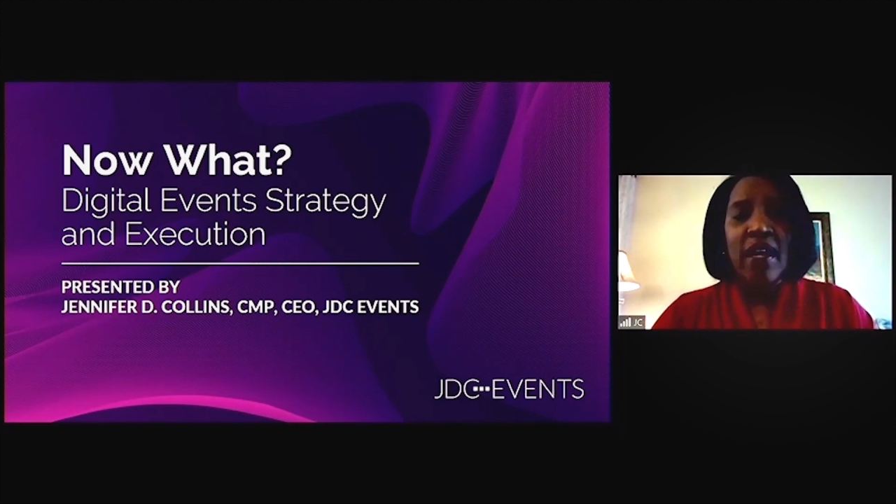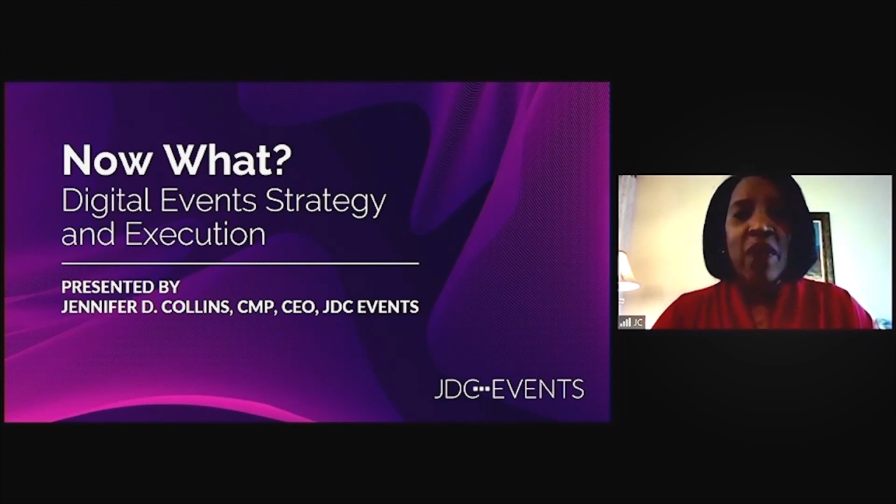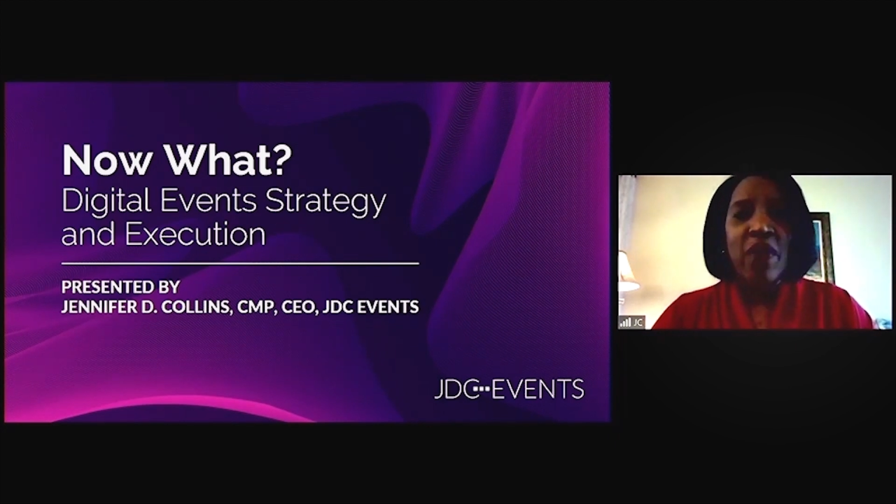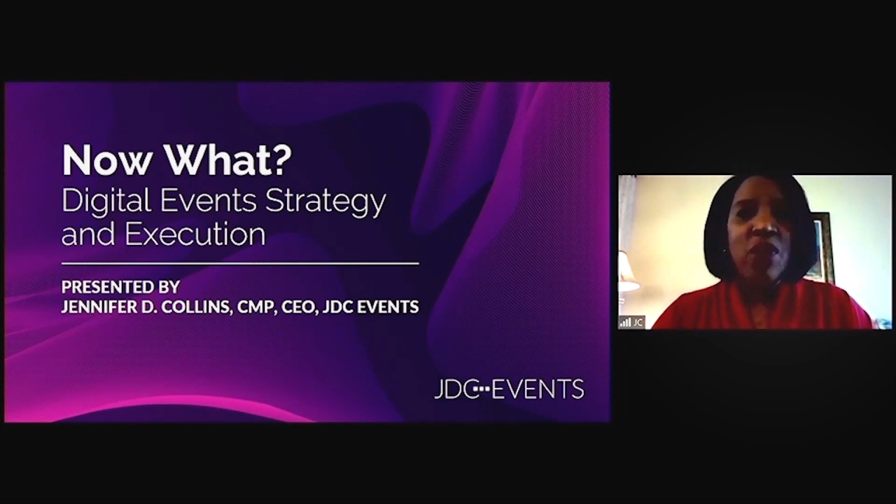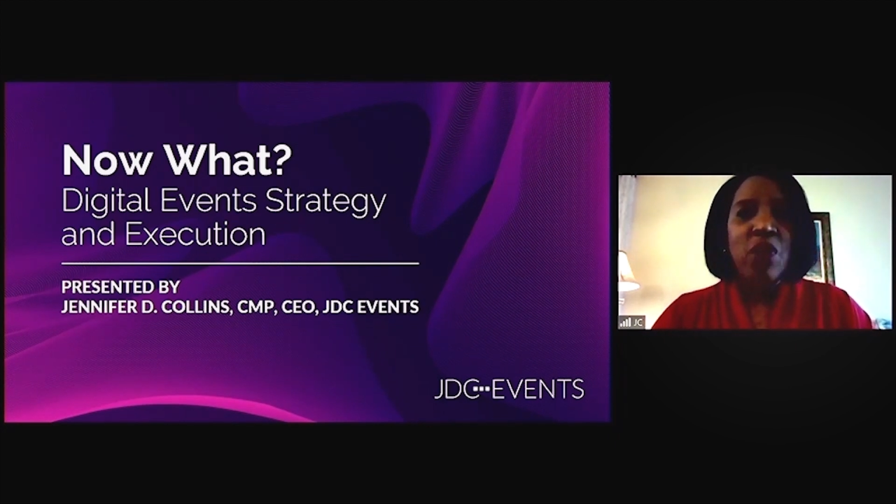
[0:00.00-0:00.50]
How
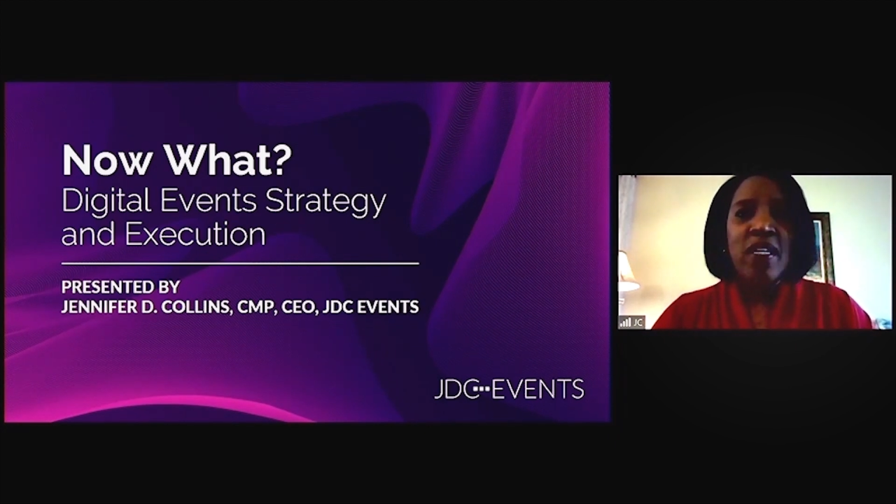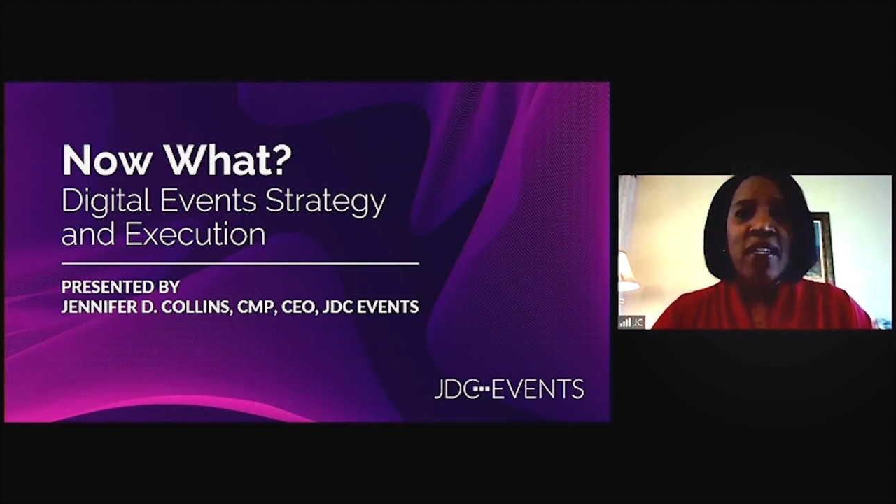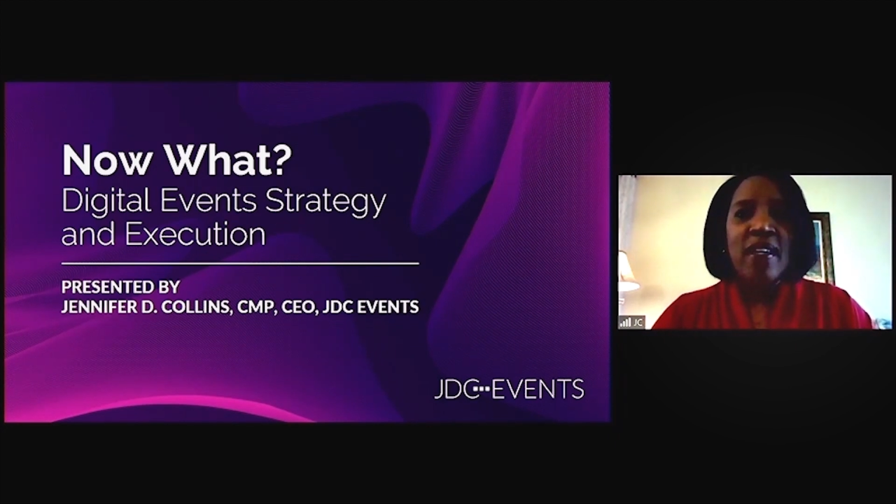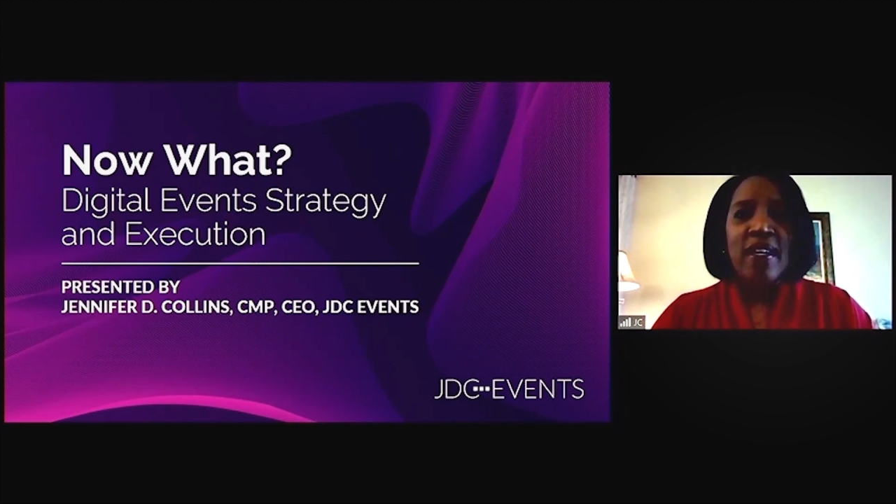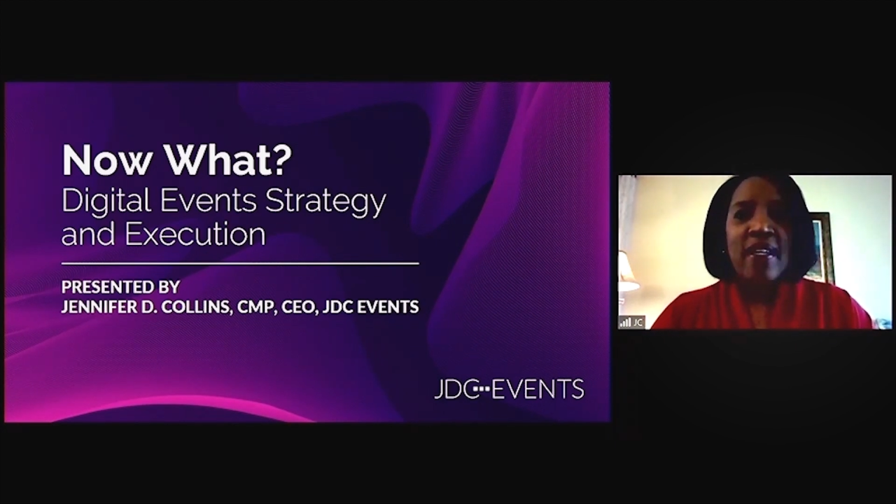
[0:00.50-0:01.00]
can
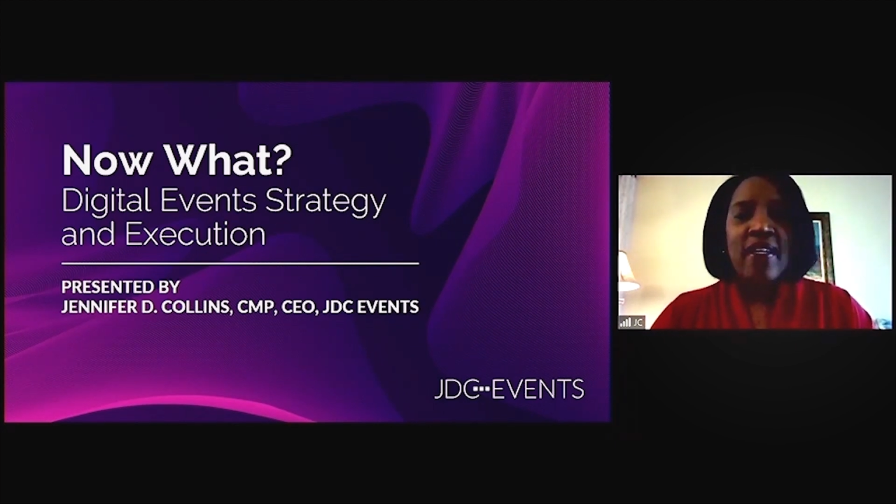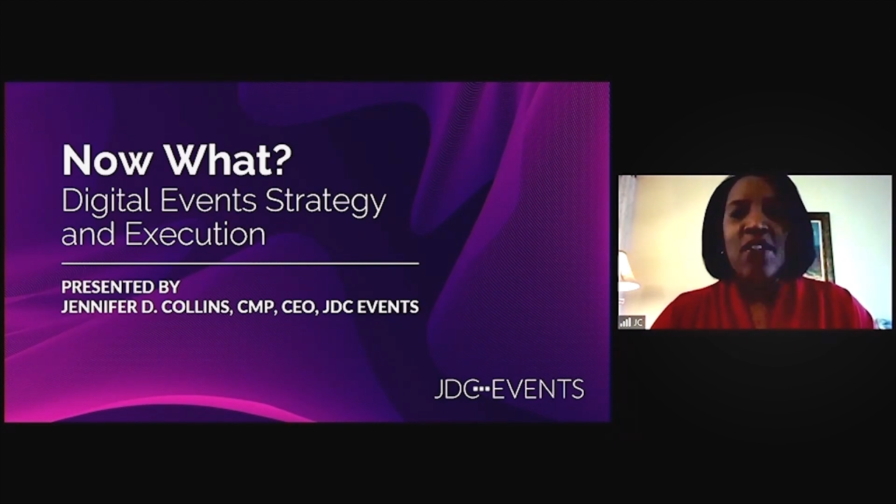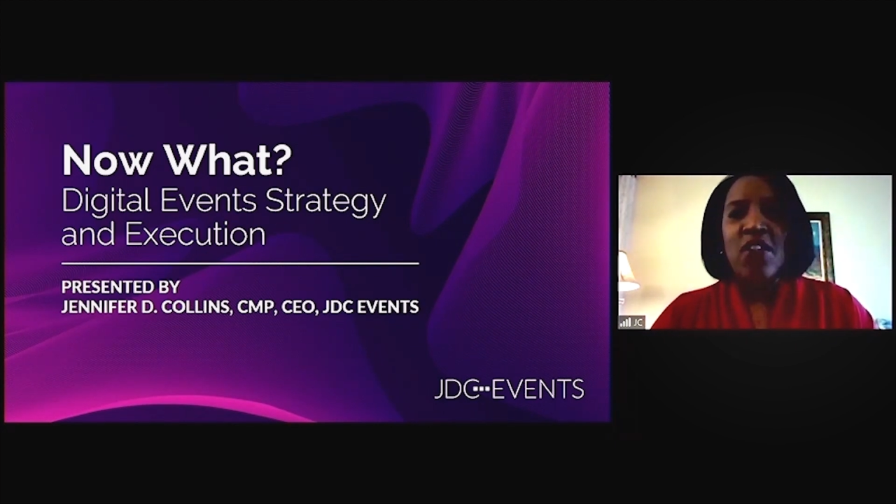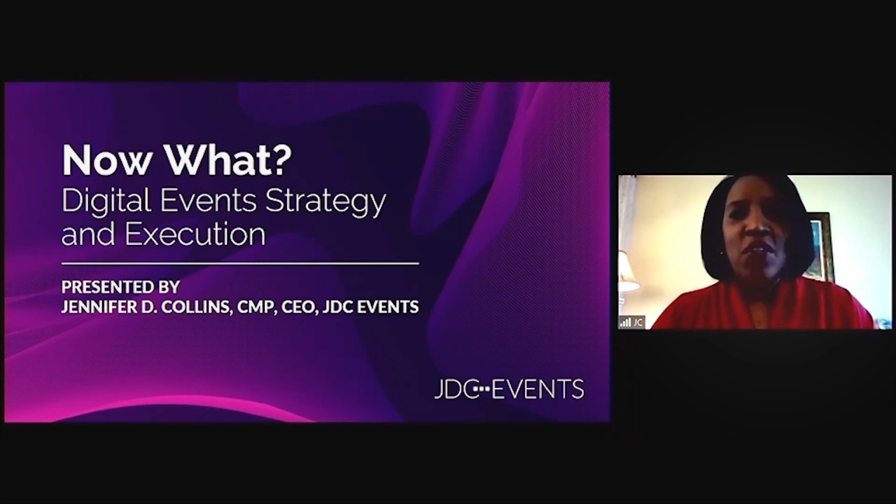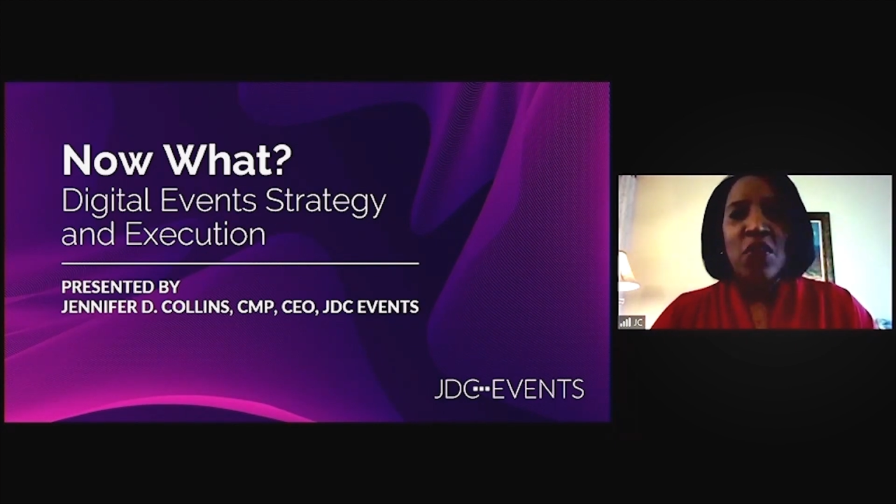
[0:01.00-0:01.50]
we
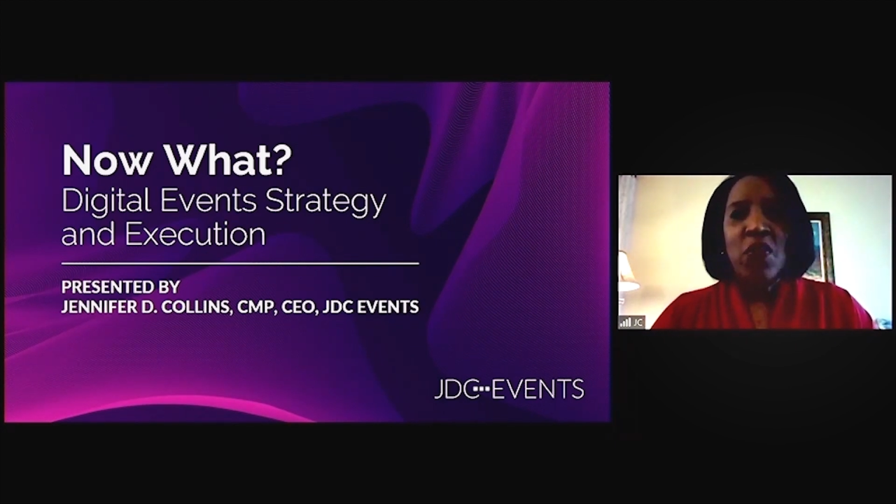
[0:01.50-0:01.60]
continue